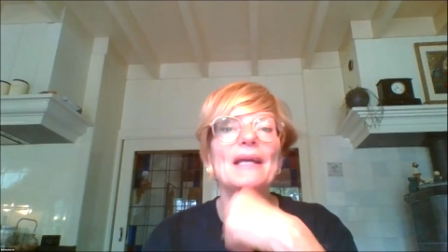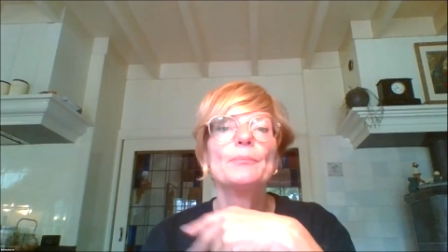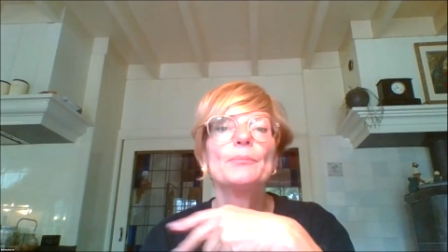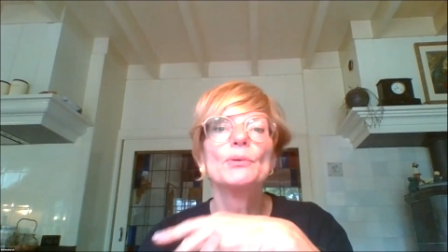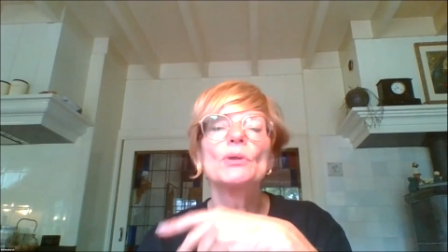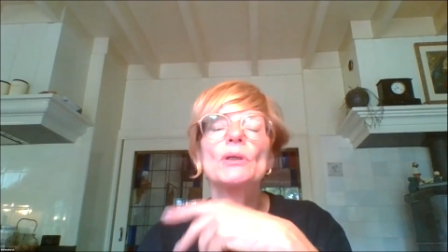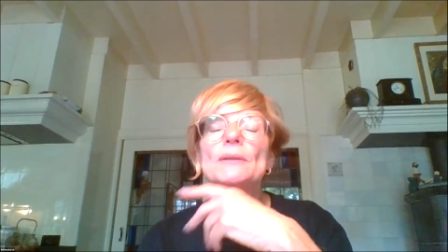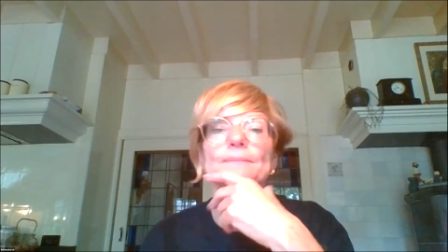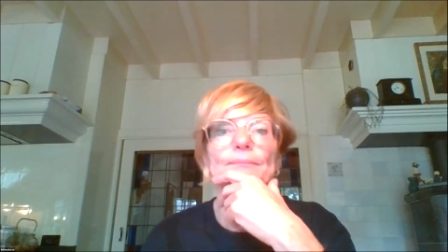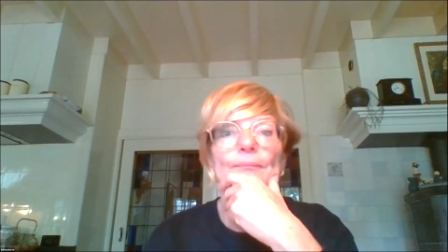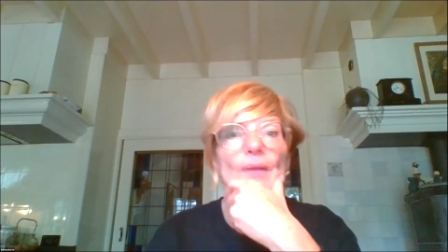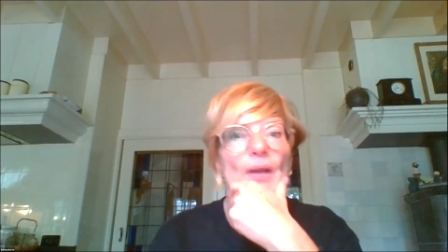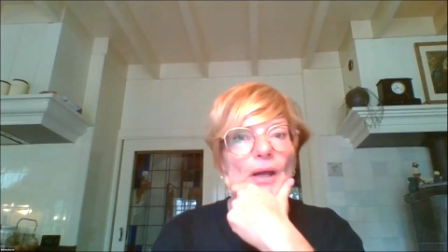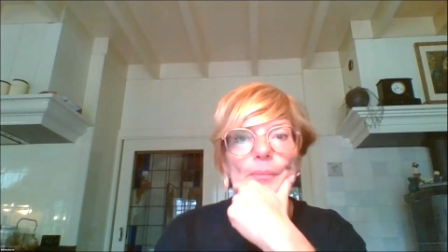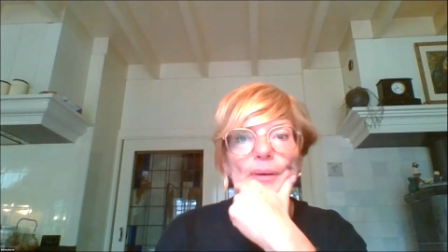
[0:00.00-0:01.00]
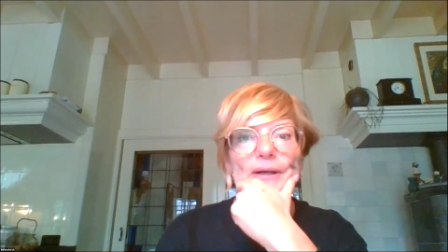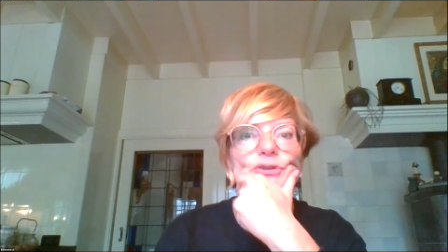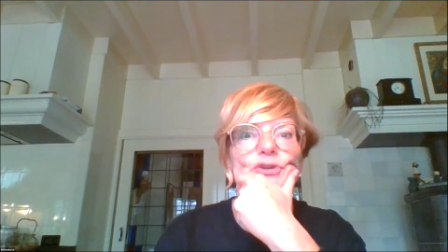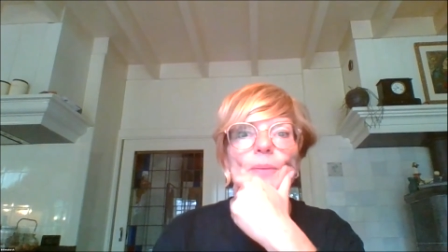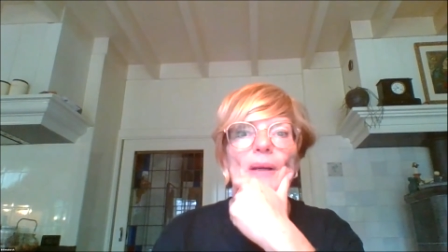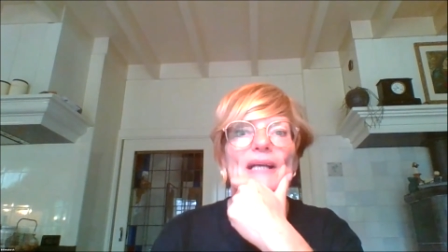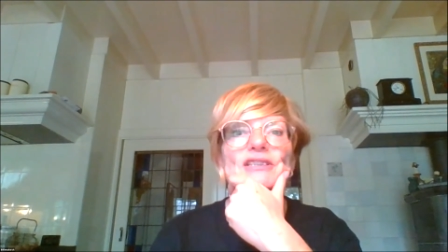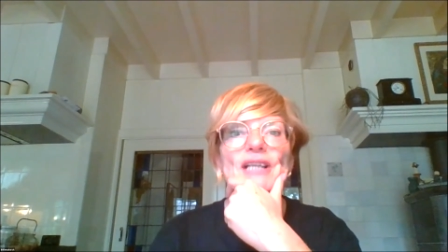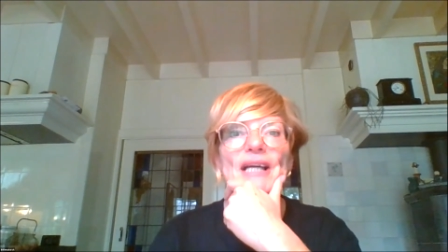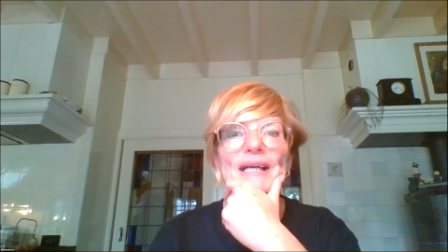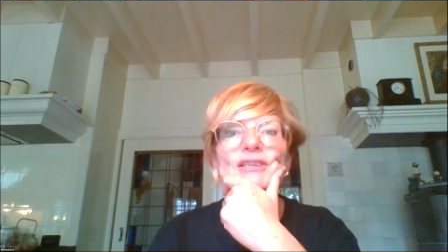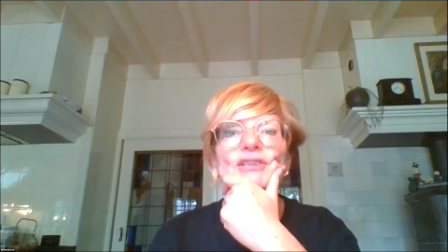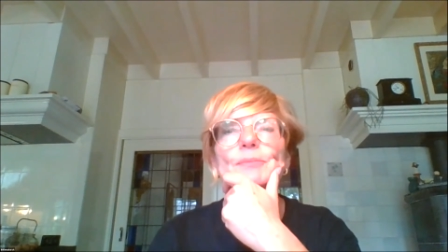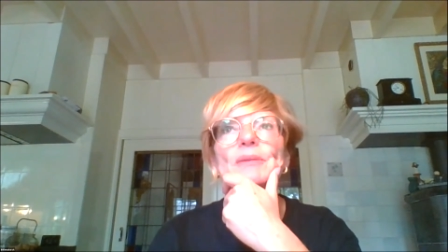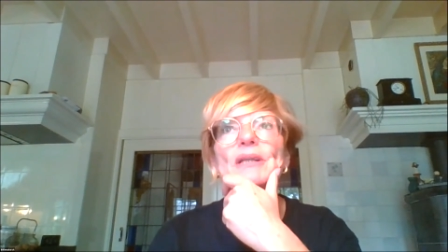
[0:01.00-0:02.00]
book about Space
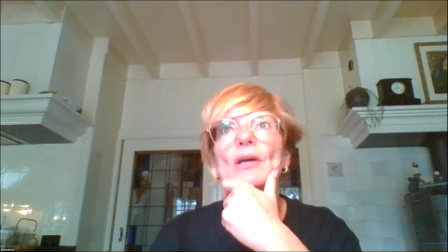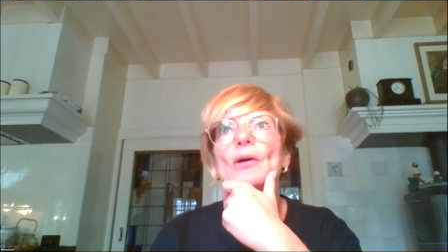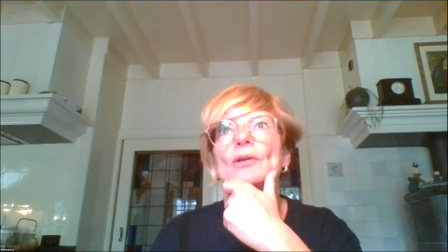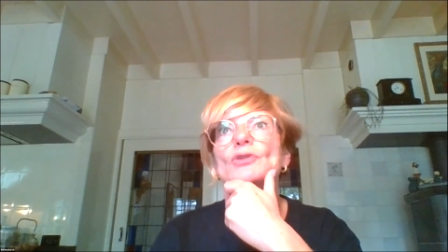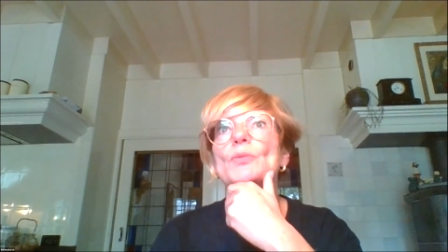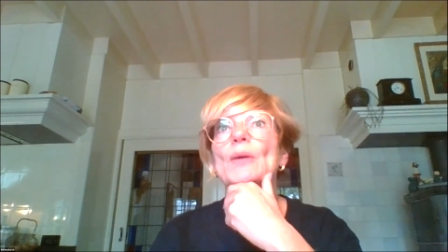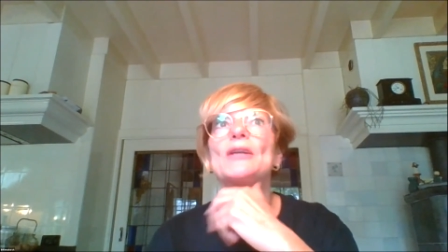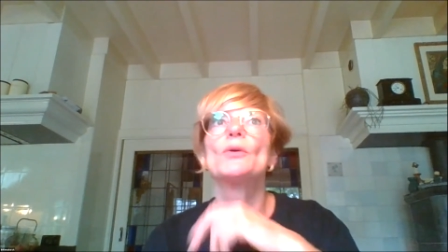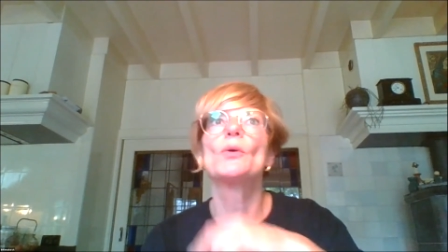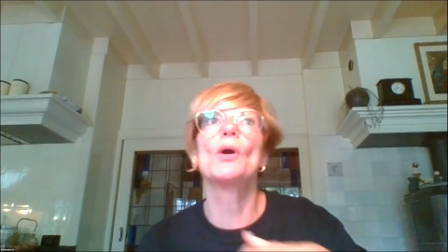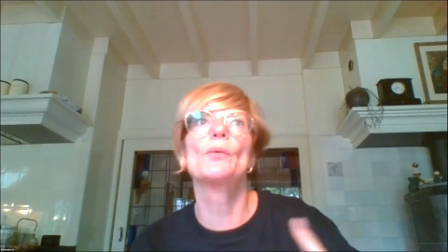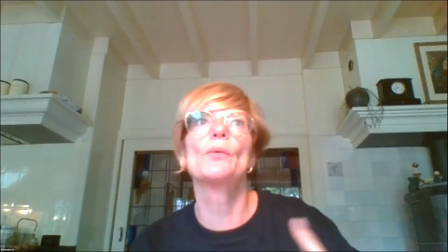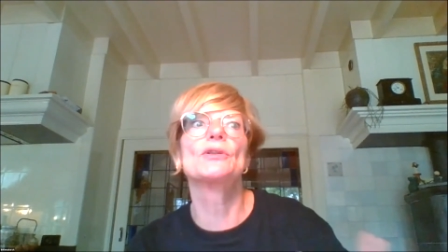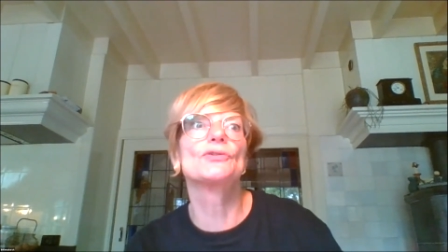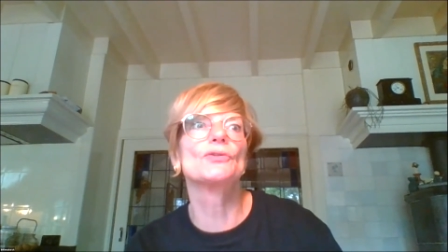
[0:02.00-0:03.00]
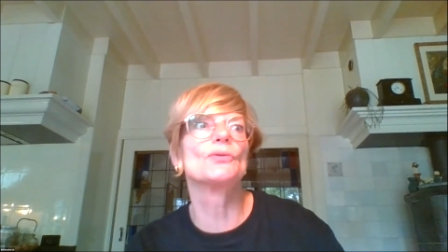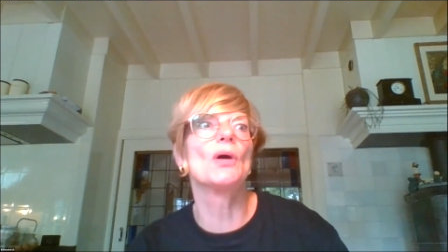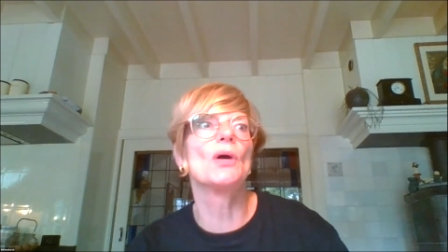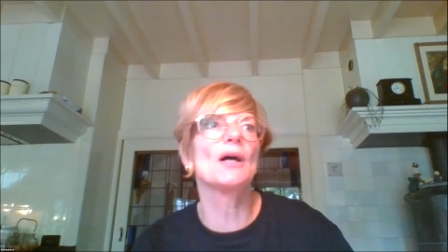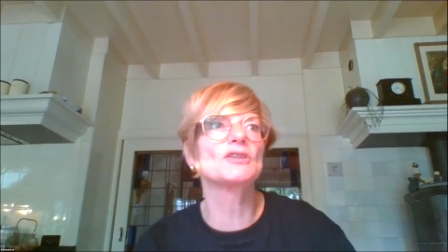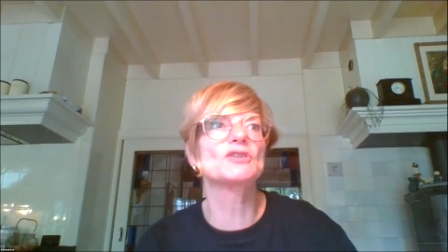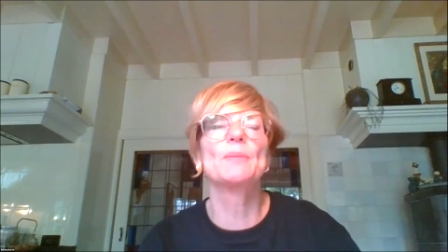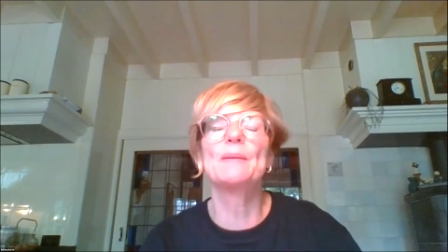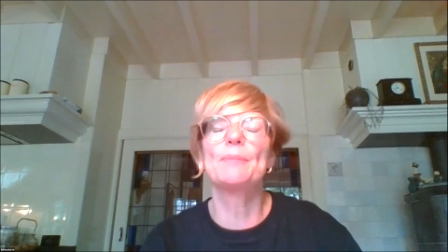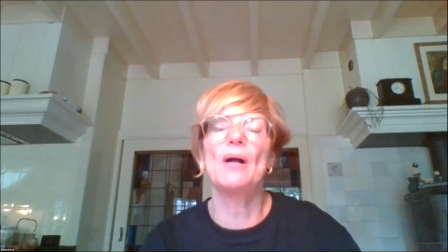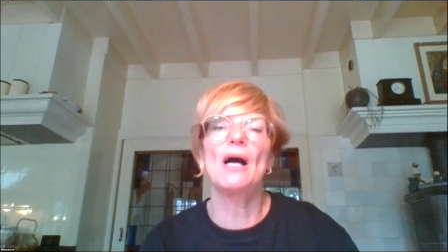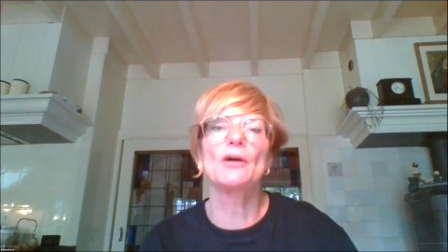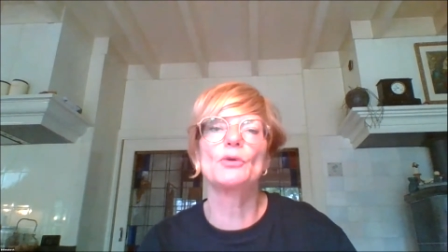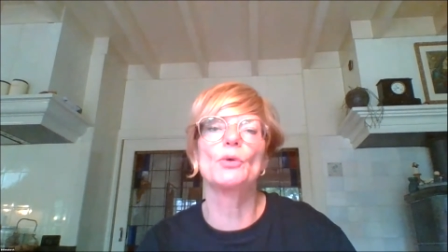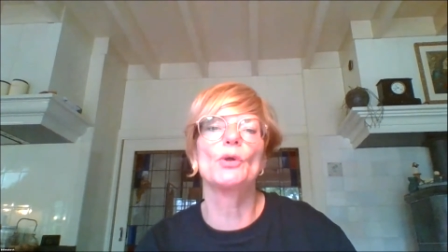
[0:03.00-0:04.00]
S, because when you're going to ask people
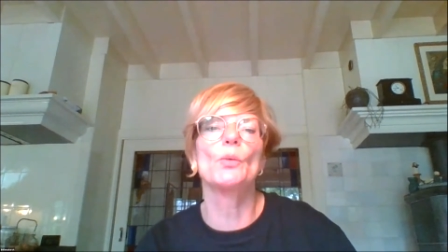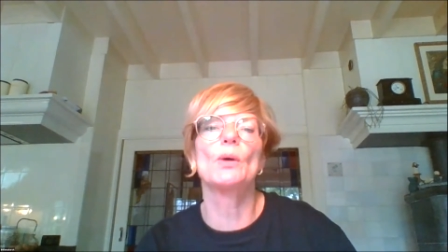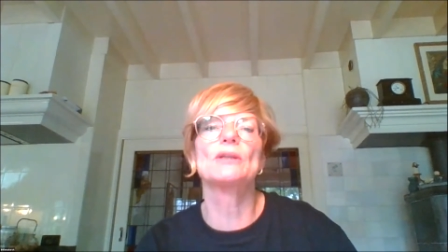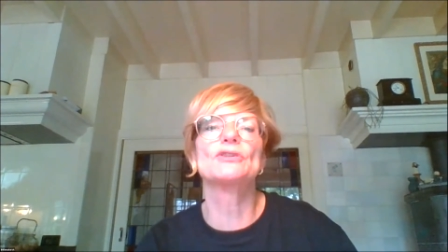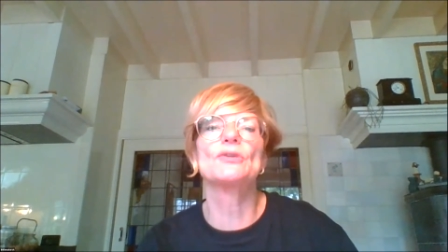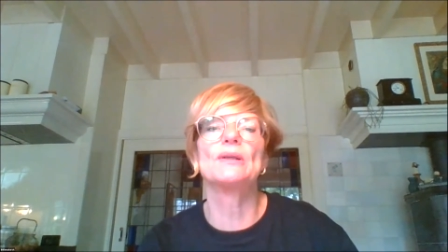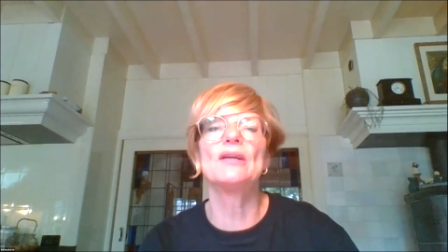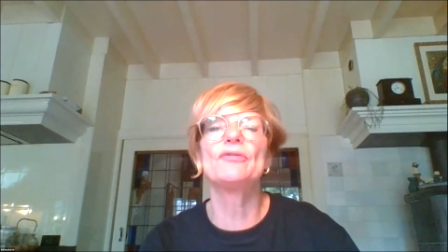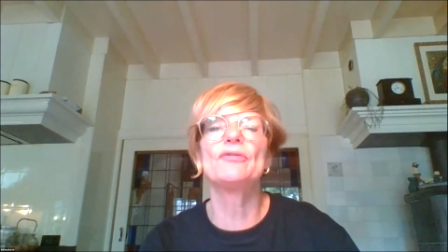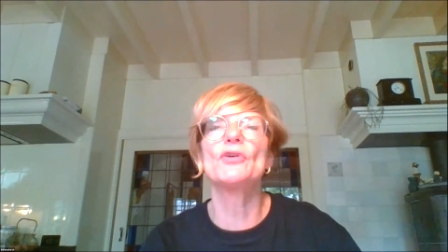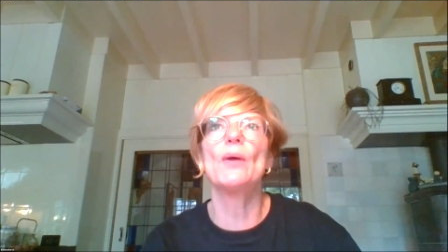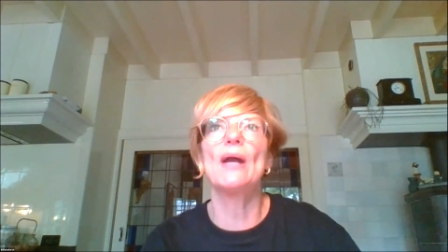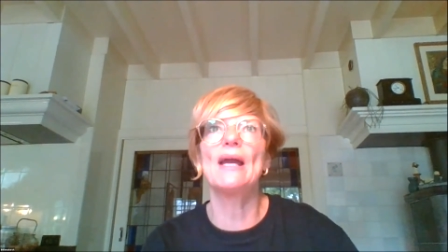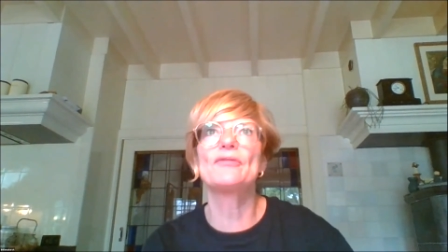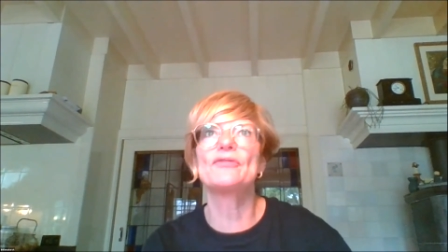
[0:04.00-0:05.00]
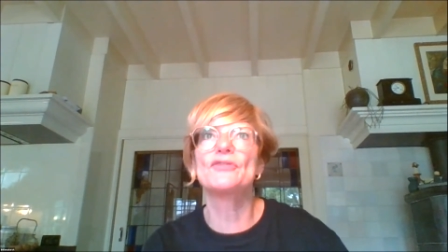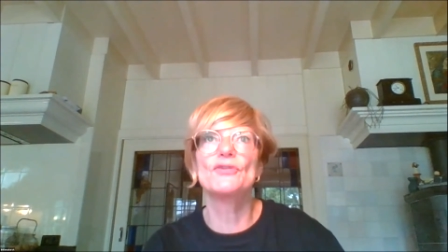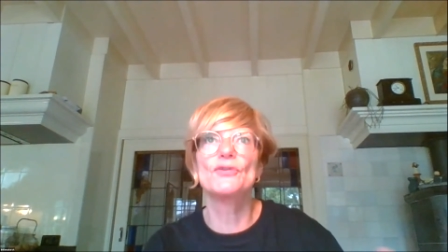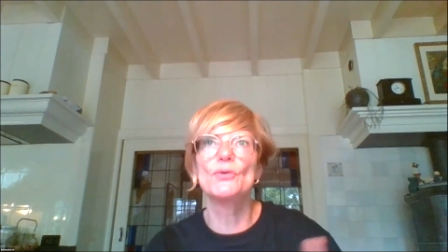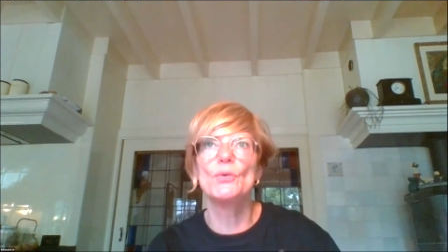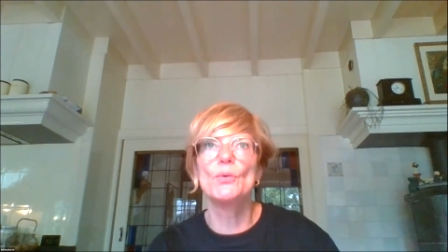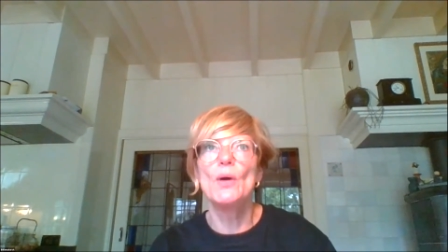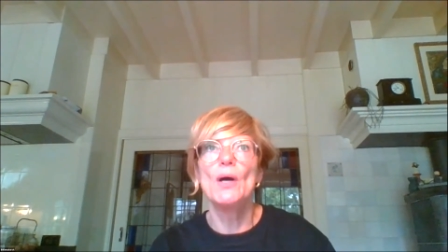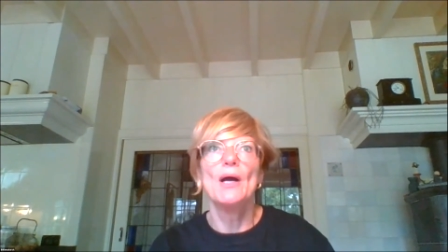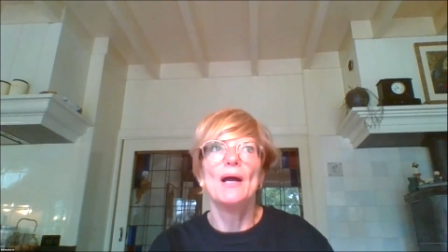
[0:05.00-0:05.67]
how do you want to live, you have to do